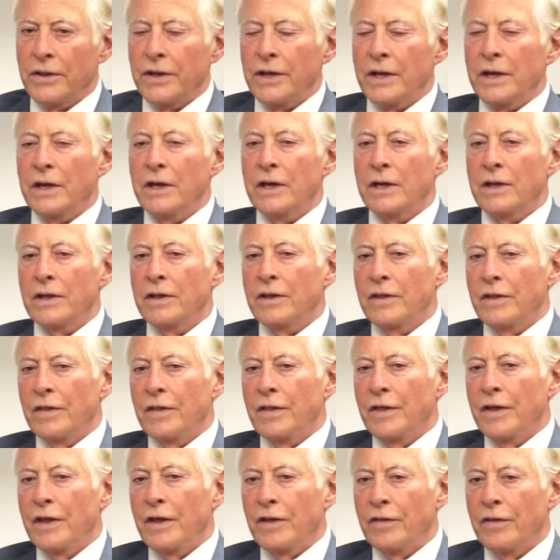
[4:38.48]

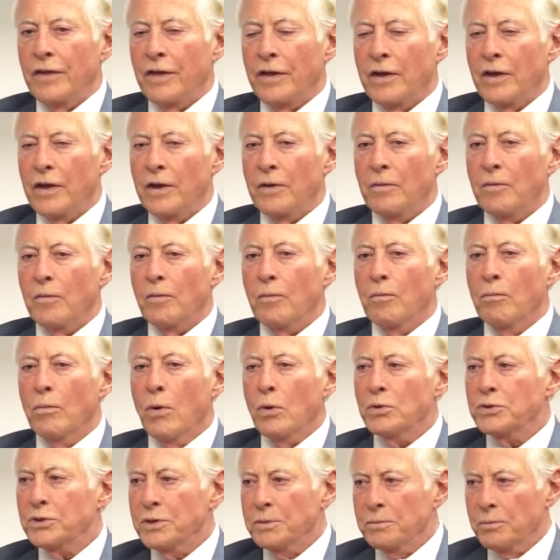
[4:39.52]
The
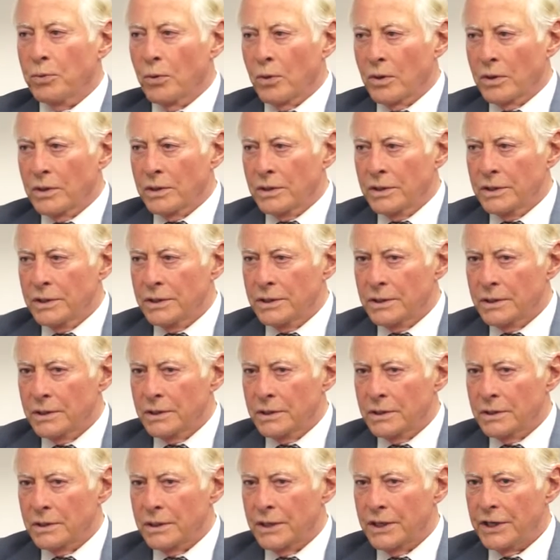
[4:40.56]
most important
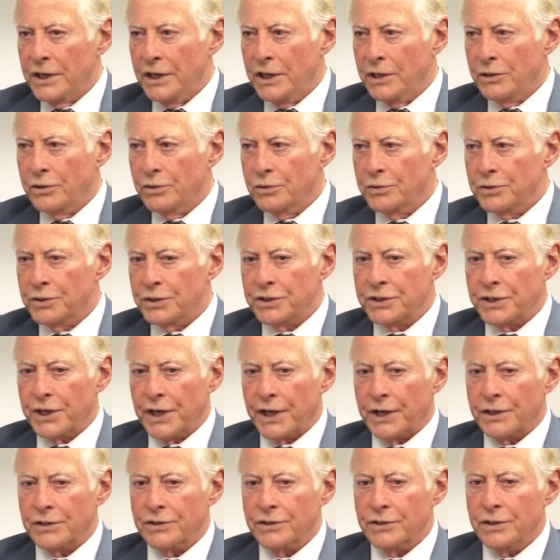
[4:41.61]
key to
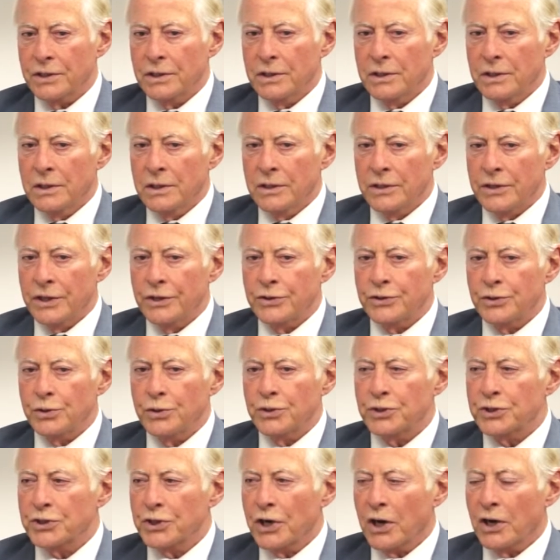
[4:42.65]
success is
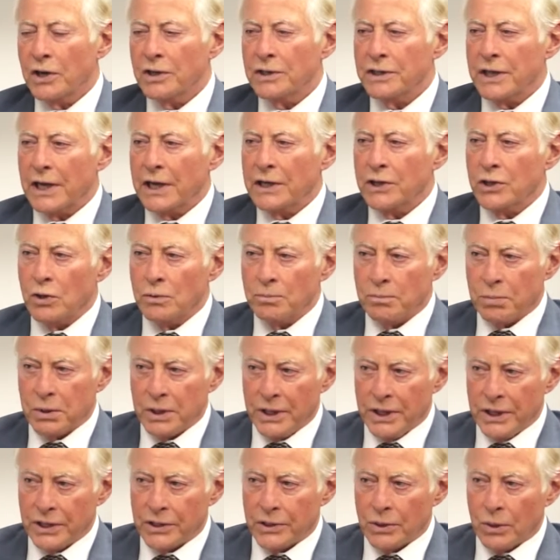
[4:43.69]
to start and
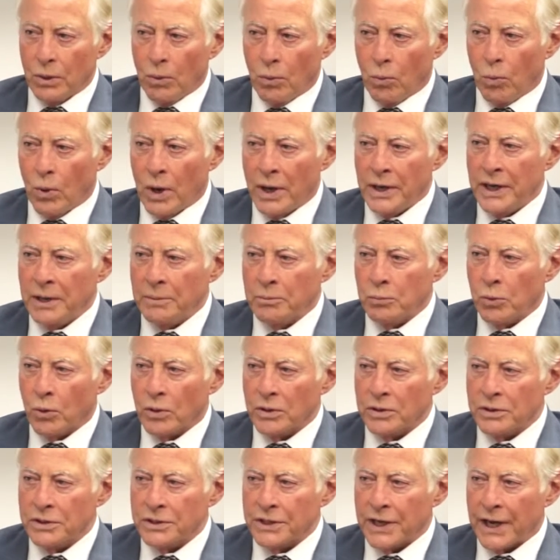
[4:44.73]
complete one
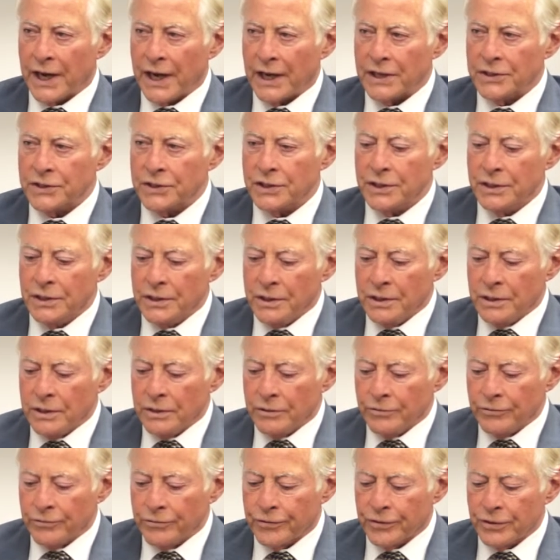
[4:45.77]
important task
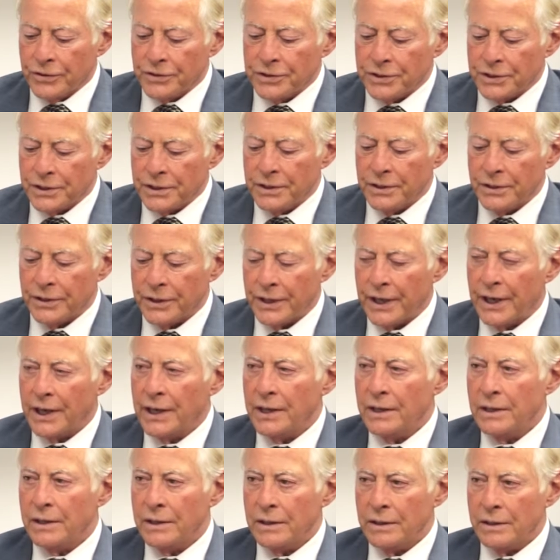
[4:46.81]
first
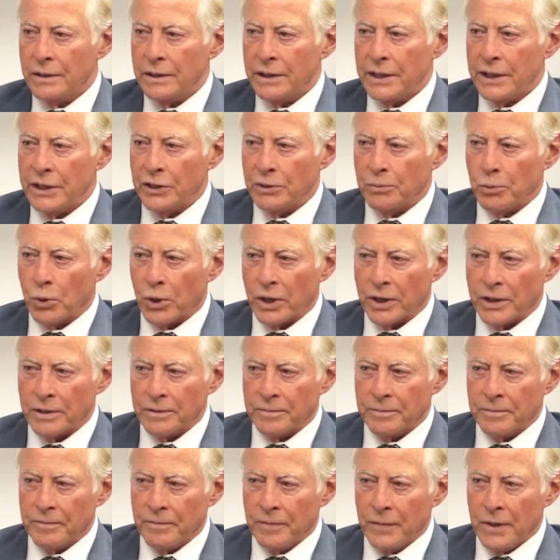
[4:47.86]
thing in the morning.
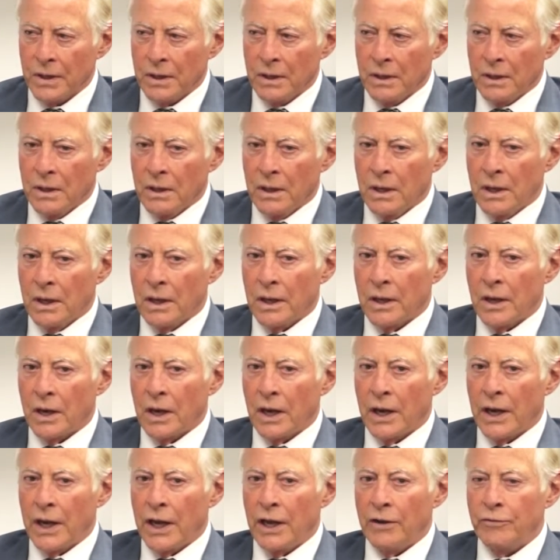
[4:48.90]

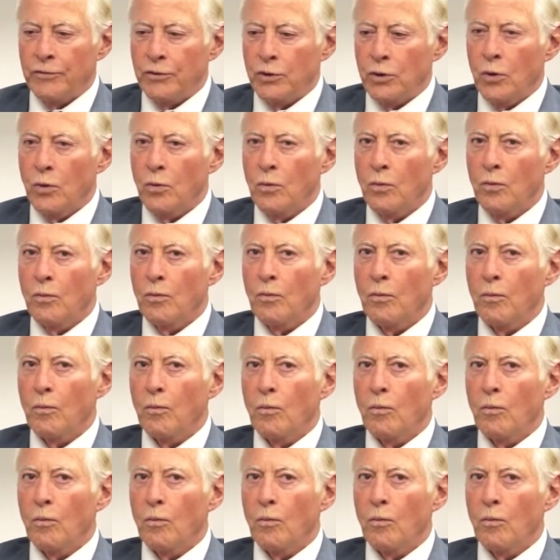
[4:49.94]
If you